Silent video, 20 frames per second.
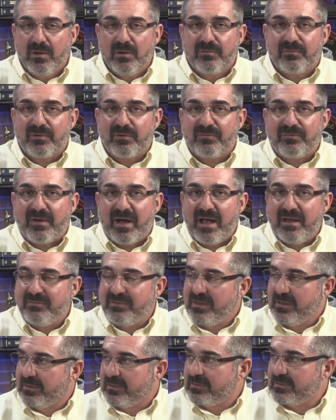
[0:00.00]
for 5
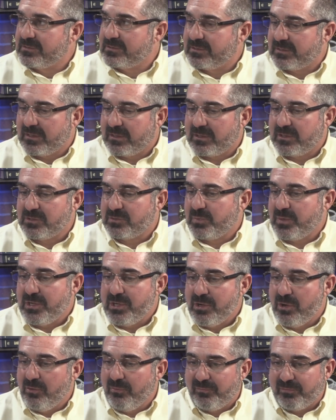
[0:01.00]
years, because we
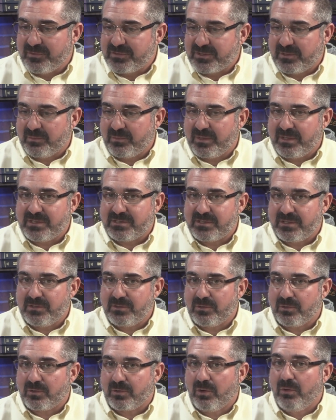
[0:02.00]
know for some
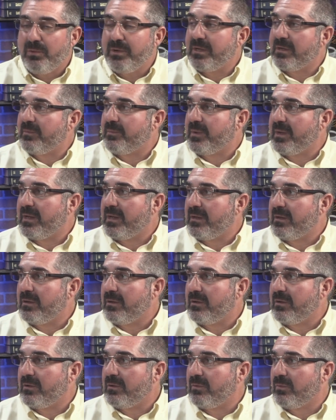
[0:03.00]
reason you're going to be
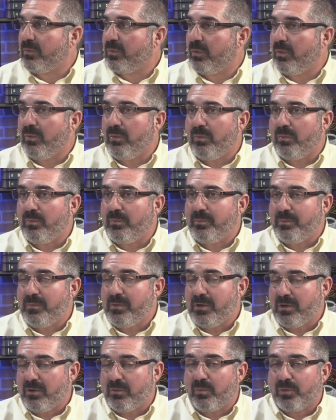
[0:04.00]

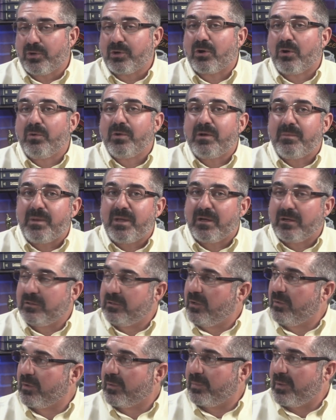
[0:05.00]
in a
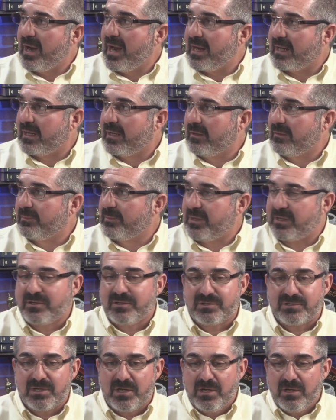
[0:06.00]
lower bracket
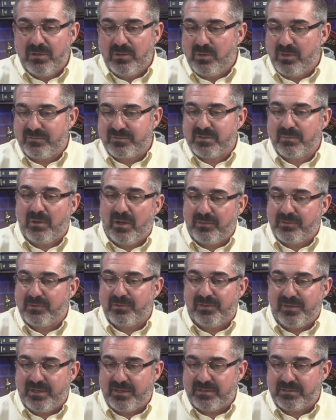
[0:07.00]
because you have some other
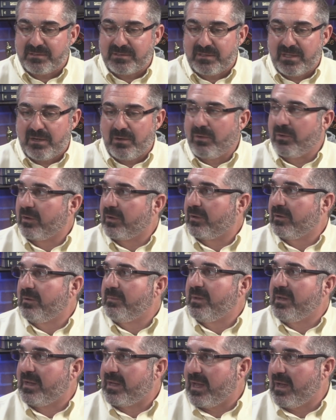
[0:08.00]
things that aren't going
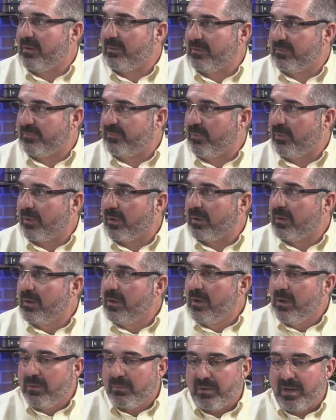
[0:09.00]
to be accounted for,
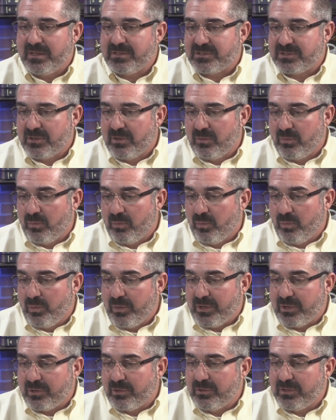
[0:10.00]
right? So
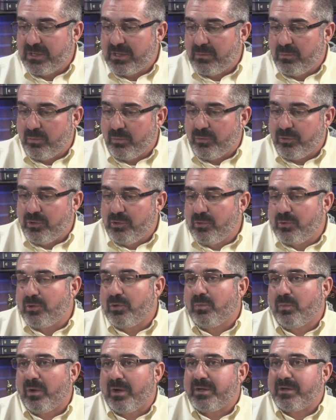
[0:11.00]
you
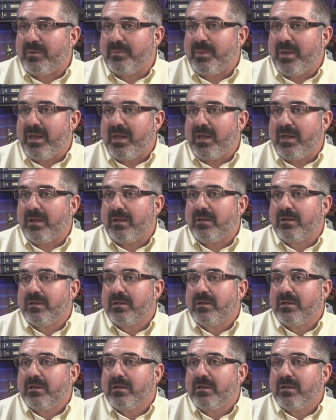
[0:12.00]
could wind up paying